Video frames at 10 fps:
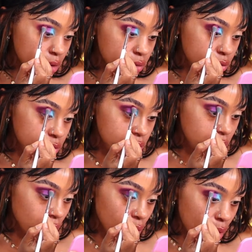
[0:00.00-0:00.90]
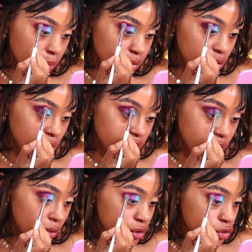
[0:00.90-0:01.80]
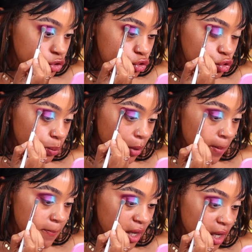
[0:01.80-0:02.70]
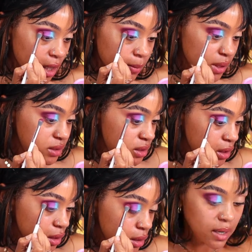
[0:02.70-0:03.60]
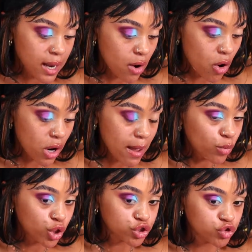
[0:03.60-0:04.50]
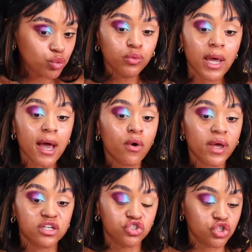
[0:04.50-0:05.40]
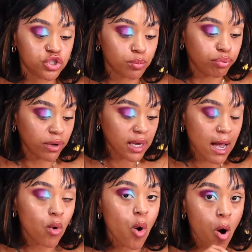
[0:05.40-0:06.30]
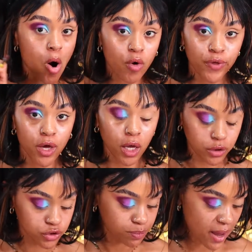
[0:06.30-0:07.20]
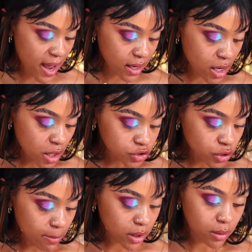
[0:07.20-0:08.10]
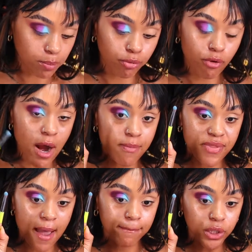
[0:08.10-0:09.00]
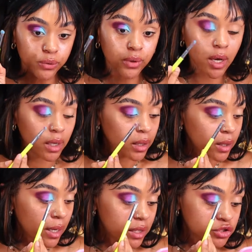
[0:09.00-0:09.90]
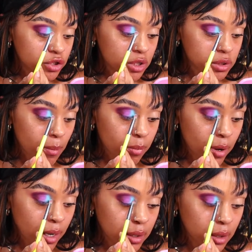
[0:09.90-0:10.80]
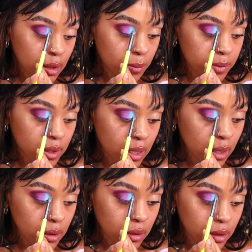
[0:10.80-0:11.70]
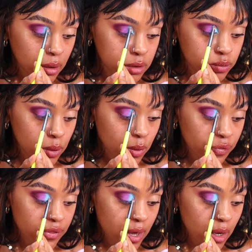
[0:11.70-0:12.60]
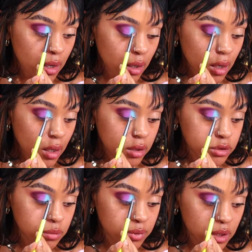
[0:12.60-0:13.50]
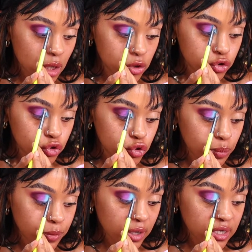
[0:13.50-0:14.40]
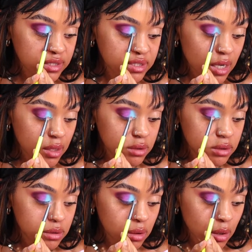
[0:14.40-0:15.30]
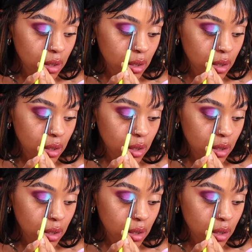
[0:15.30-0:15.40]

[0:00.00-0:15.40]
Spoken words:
So beautiful and super pigmented. Now all I'm going to do now is just bring out all the colors back. So I'm going to grab that blue color and just brighten it up again, because we want that color to be super intense.